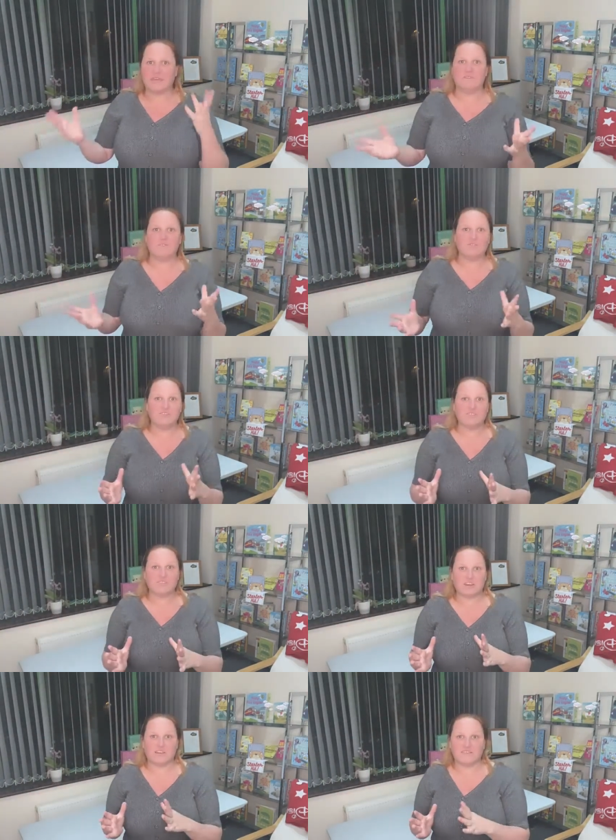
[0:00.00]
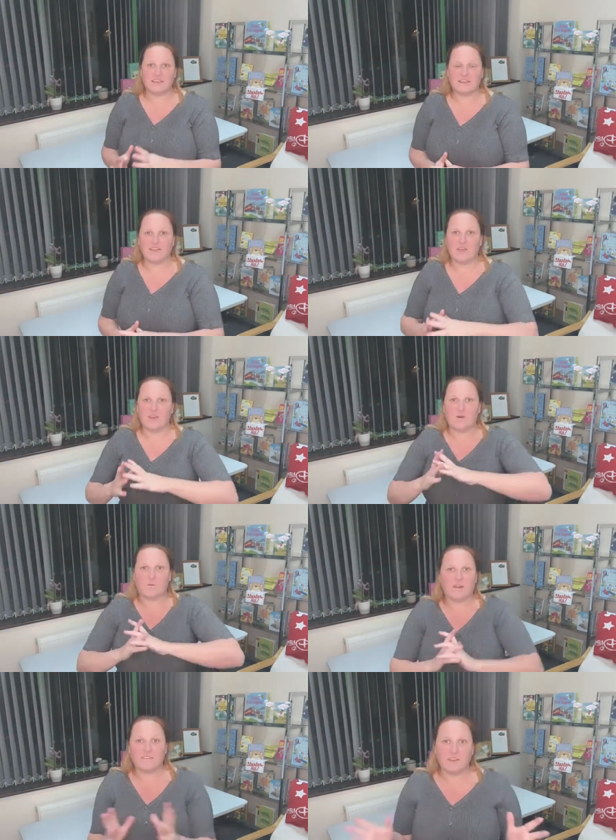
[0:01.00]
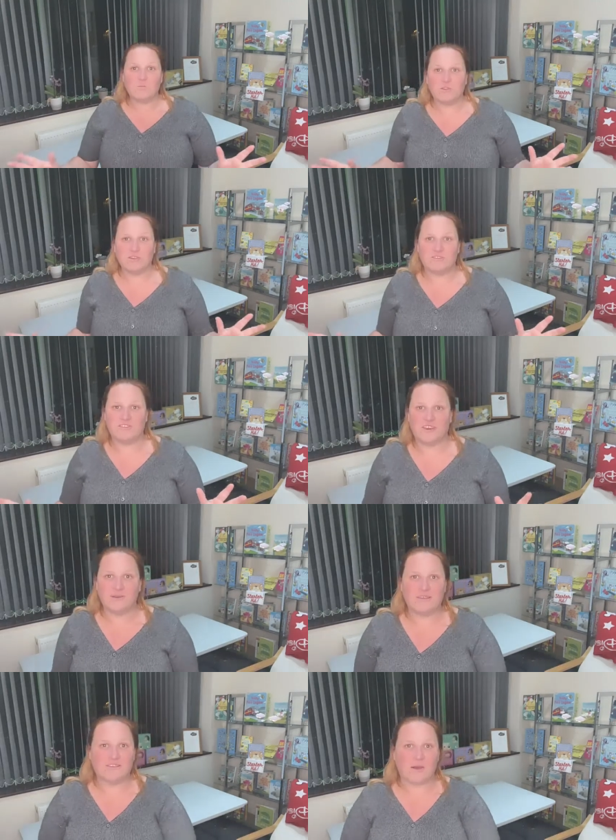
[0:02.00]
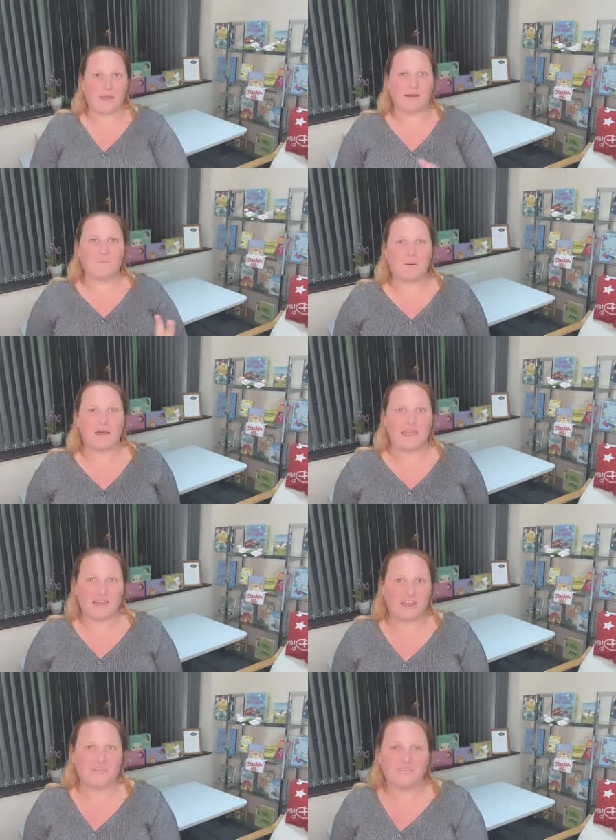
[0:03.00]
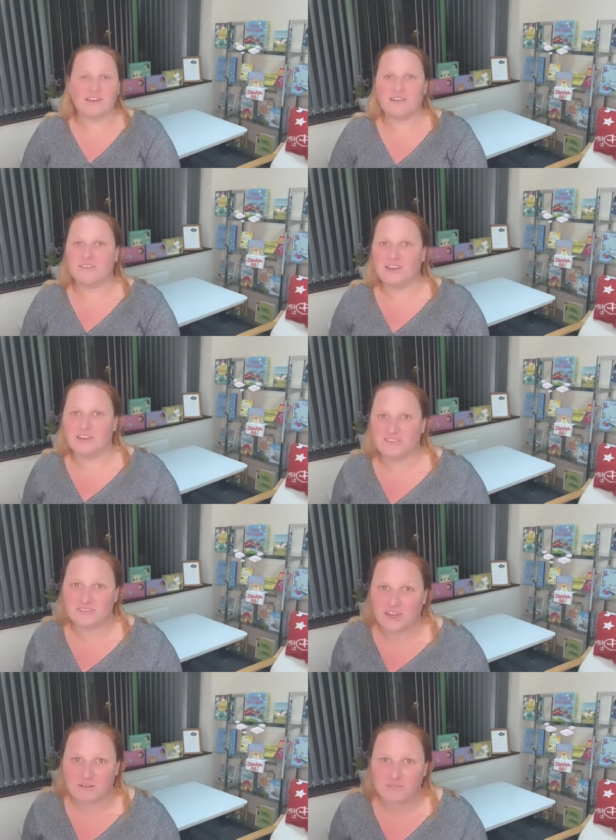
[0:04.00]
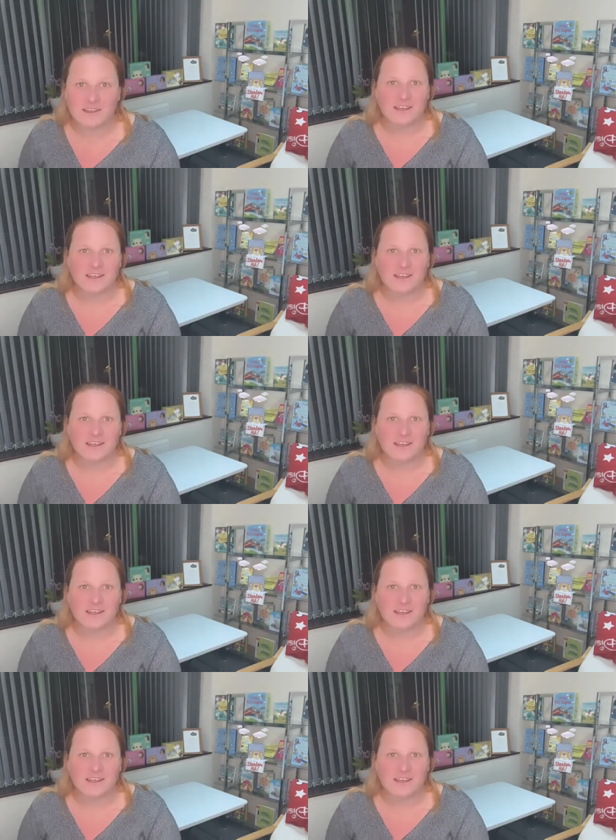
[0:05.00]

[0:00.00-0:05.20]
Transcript: if you've just started, what I don't want you to do is go out and buy loads and loads and loads of stuff.